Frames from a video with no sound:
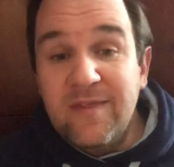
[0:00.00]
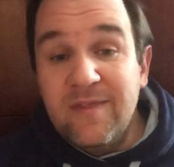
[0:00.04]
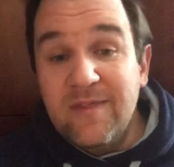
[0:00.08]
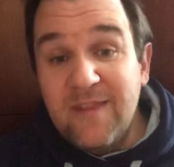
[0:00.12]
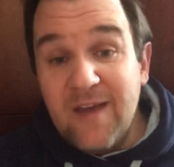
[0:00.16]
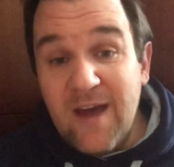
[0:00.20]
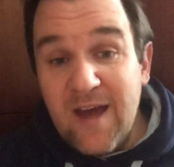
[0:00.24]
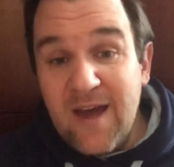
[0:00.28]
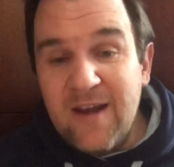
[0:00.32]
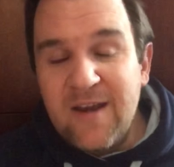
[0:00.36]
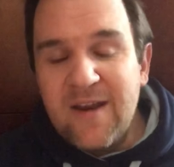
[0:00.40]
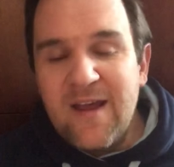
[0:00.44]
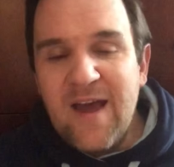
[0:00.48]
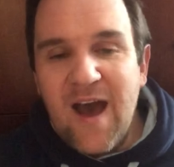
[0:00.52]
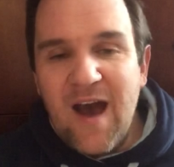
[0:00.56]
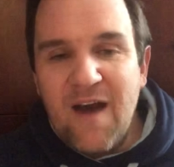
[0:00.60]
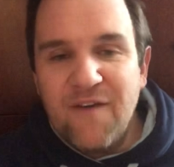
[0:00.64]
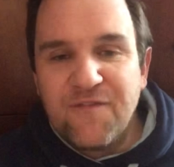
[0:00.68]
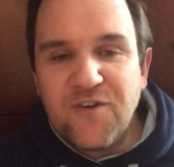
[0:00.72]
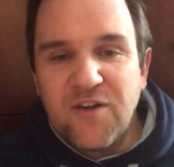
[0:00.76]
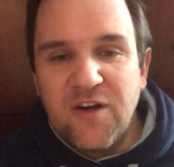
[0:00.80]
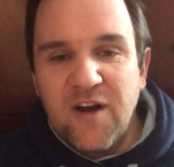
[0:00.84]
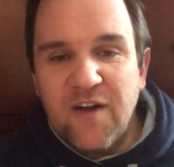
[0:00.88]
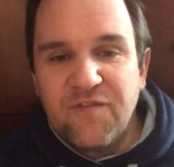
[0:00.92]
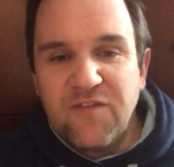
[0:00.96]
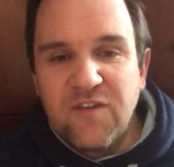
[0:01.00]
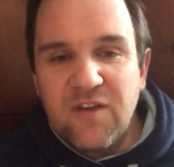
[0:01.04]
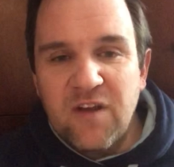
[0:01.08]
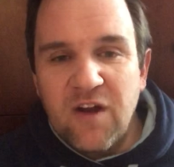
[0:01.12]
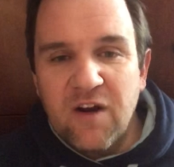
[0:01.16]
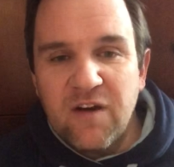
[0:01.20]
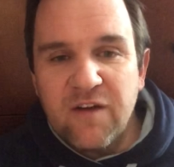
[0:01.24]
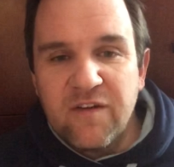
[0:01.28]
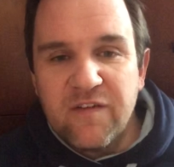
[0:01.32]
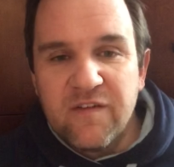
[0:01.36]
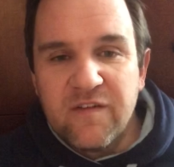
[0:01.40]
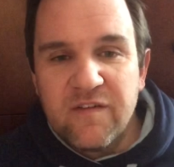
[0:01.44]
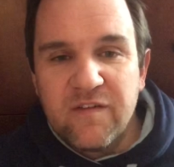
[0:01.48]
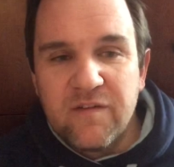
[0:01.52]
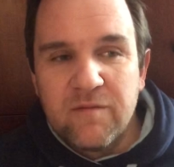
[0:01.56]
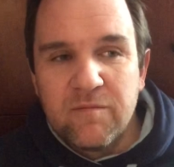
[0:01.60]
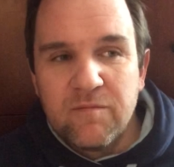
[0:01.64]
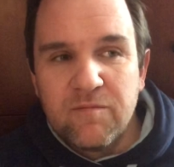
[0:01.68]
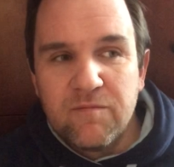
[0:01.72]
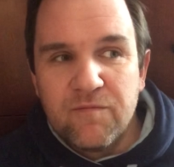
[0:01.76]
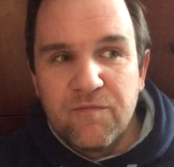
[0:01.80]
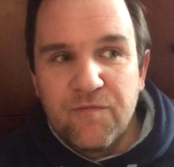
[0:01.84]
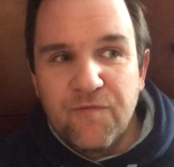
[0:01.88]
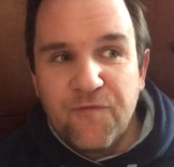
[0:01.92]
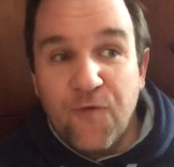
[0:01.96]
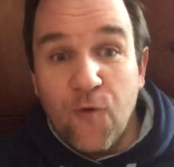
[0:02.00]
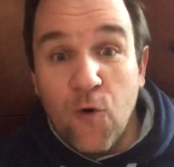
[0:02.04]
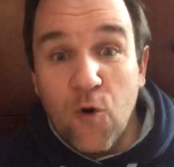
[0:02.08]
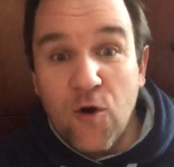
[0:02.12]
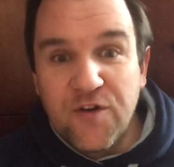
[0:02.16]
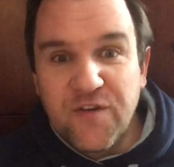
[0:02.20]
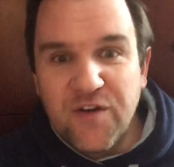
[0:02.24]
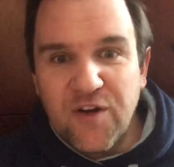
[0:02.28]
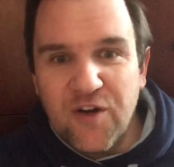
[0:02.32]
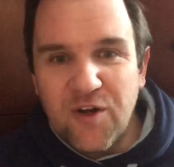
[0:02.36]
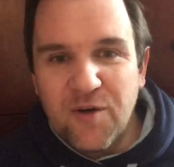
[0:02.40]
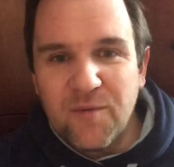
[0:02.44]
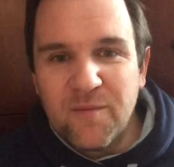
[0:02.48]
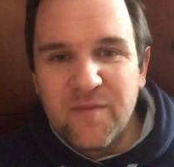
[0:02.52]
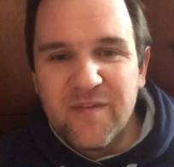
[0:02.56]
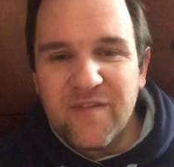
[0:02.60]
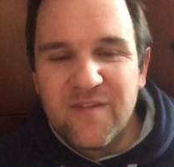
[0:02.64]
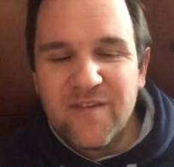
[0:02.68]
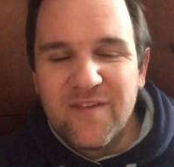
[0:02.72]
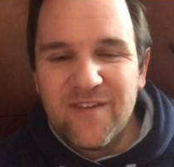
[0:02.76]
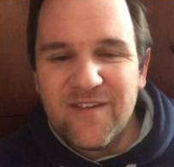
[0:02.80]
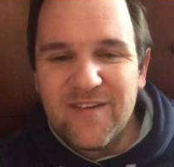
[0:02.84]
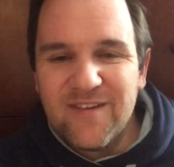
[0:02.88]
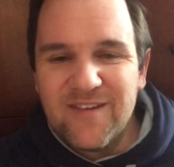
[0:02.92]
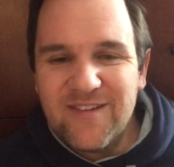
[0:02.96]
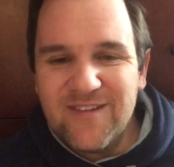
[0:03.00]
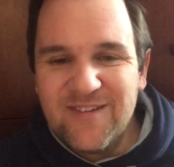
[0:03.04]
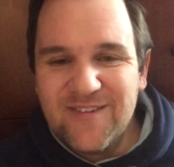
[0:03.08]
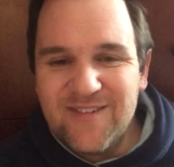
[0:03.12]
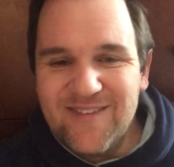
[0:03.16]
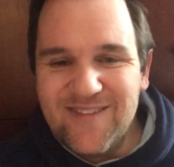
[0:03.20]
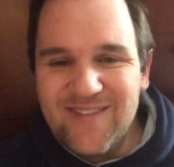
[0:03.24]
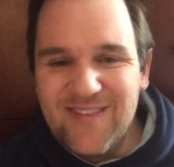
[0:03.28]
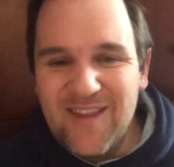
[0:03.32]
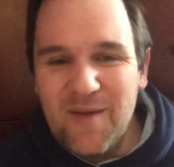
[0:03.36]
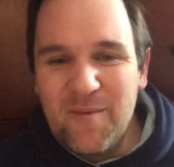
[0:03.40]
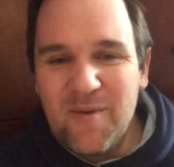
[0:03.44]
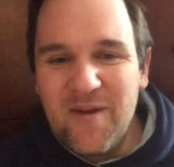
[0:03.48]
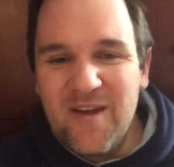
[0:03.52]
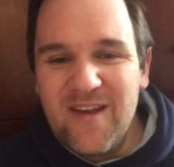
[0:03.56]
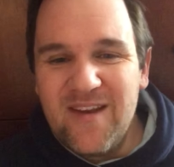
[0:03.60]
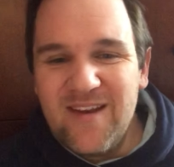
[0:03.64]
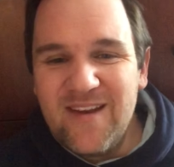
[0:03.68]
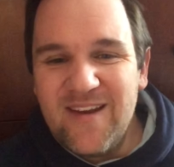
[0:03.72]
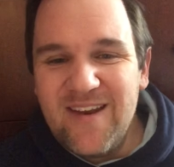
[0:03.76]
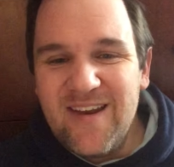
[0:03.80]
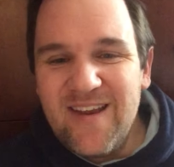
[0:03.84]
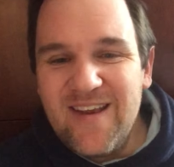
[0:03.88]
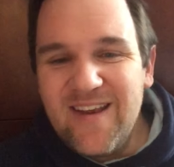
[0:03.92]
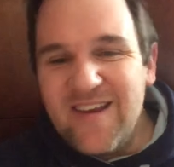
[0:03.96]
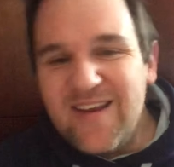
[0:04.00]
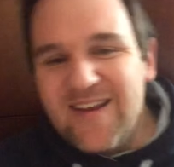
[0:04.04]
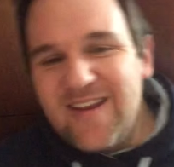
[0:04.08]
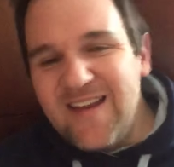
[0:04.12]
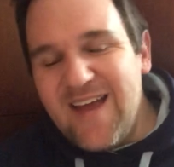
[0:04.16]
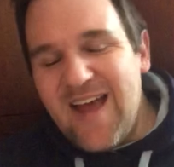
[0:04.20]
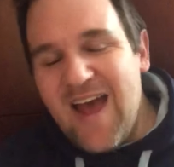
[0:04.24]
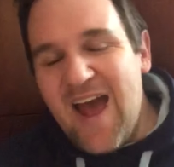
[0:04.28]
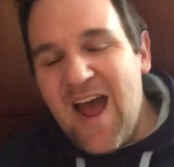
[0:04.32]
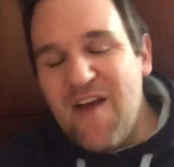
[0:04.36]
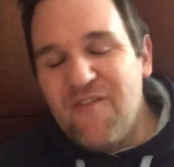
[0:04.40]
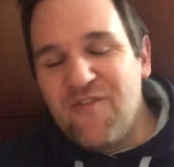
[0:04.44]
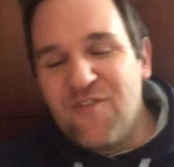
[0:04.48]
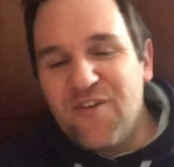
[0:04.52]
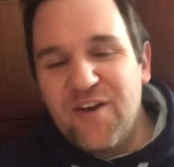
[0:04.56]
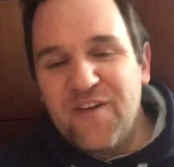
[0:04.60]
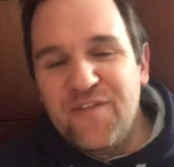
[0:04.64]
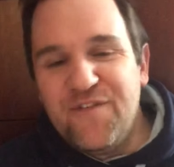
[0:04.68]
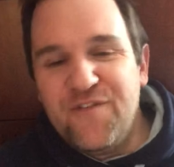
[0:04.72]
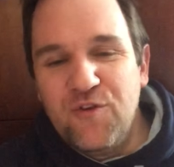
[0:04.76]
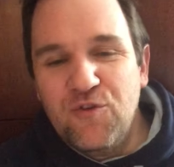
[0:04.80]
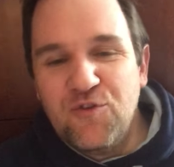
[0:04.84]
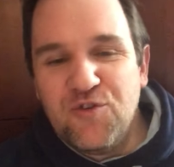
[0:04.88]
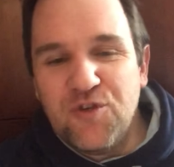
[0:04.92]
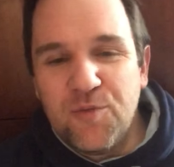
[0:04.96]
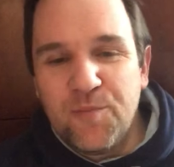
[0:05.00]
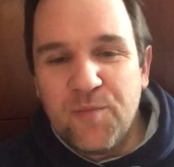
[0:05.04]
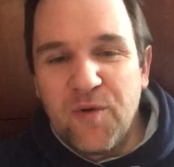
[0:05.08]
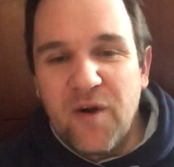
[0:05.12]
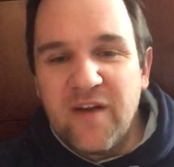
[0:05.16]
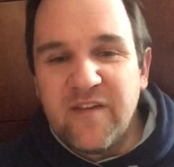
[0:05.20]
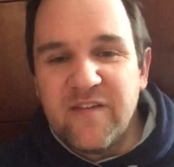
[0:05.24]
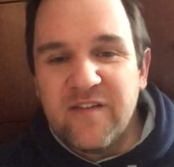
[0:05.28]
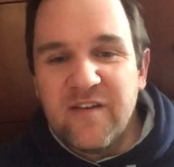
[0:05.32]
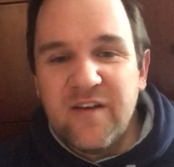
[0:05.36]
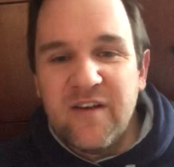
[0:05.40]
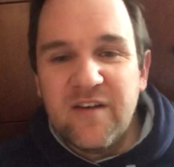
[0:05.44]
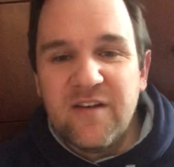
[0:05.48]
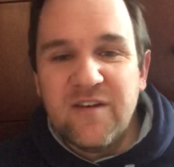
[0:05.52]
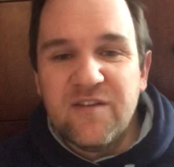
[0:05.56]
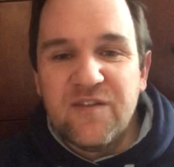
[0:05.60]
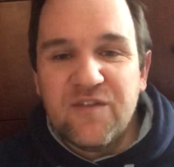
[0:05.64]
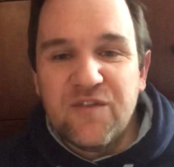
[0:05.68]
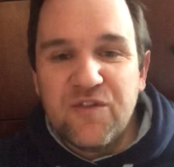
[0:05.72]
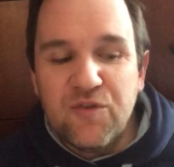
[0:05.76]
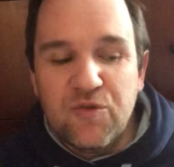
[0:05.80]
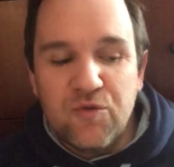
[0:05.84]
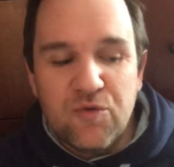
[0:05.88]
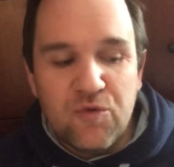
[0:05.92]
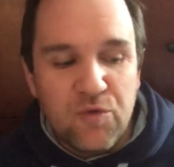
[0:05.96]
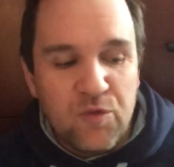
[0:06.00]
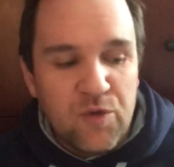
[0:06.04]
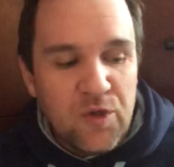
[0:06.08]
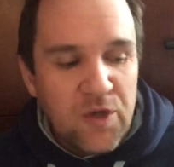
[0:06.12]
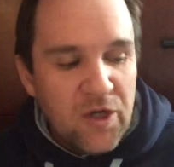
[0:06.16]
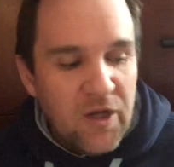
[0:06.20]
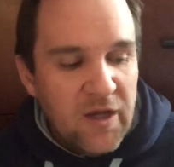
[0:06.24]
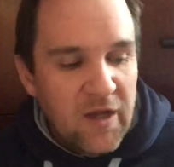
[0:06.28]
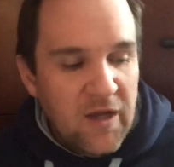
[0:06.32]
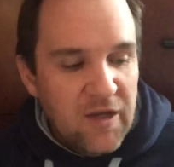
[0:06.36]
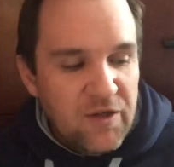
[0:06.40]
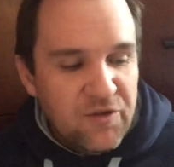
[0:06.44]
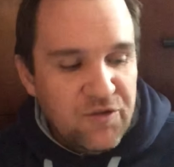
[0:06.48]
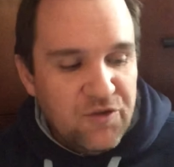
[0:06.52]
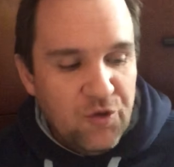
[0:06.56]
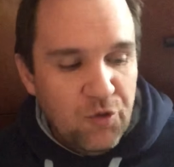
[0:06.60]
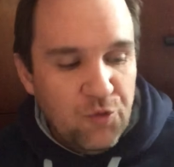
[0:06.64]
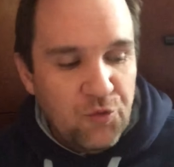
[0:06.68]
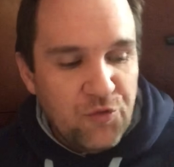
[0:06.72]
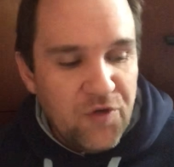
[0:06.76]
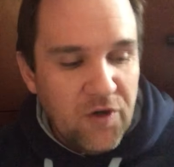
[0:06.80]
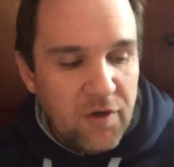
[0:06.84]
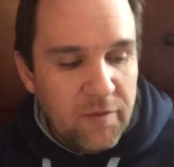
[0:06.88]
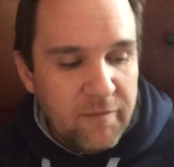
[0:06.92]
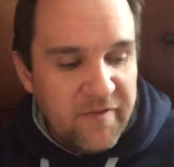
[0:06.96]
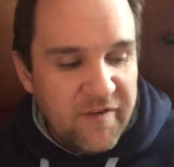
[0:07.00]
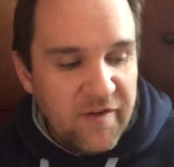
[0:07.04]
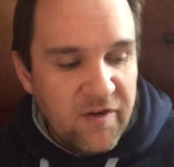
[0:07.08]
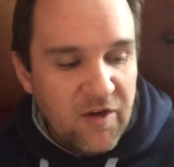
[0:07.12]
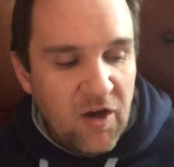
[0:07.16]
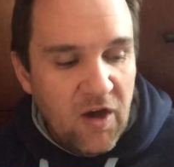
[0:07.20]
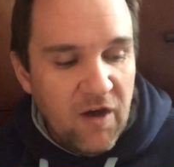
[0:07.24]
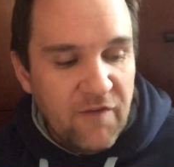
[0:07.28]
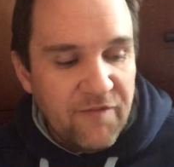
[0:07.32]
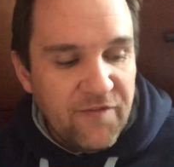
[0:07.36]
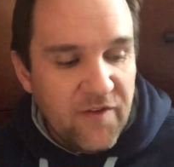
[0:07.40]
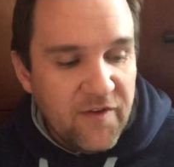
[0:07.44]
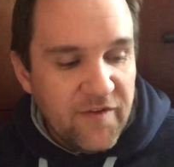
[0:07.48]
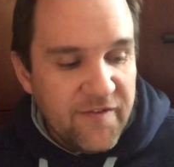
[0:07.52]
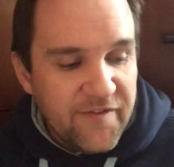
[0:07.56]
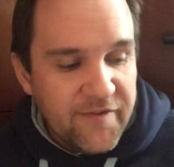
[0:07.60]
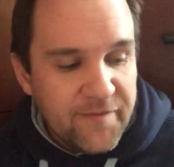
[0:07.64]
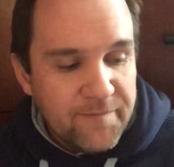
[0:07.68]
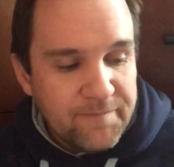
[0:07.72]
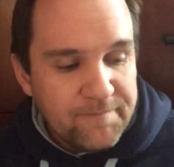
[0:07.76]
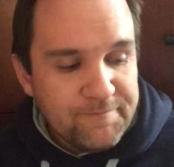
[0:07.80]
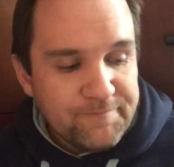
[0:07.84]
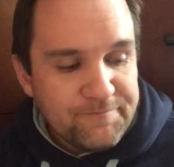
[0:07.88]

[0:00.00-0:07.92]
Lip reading: then, after FDR's 4 terms, limit every future president to 2 terms in office.